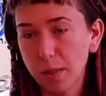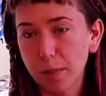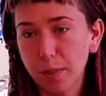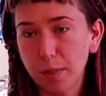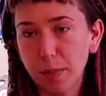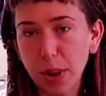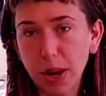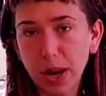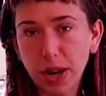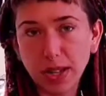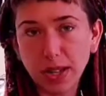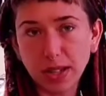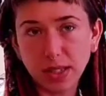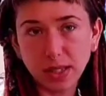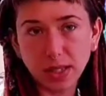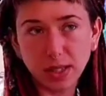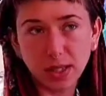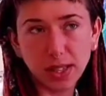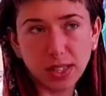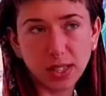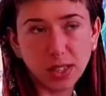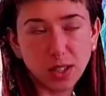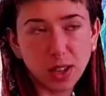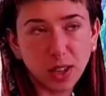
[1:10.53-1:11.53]
But
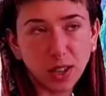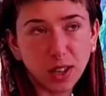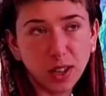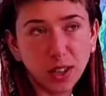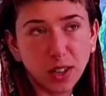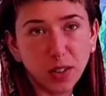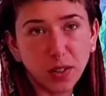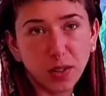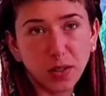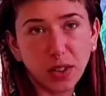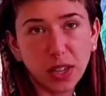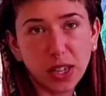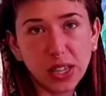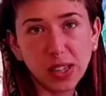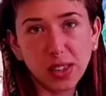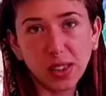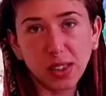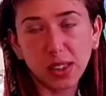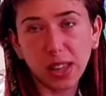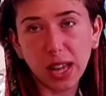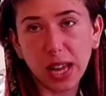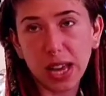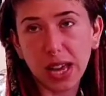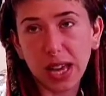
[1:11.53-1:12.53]
it started to feel
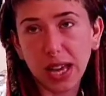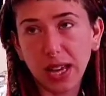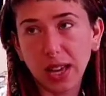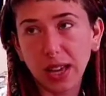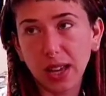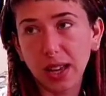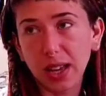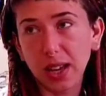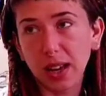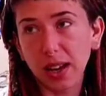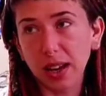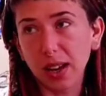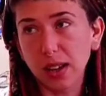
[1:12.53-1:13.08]
like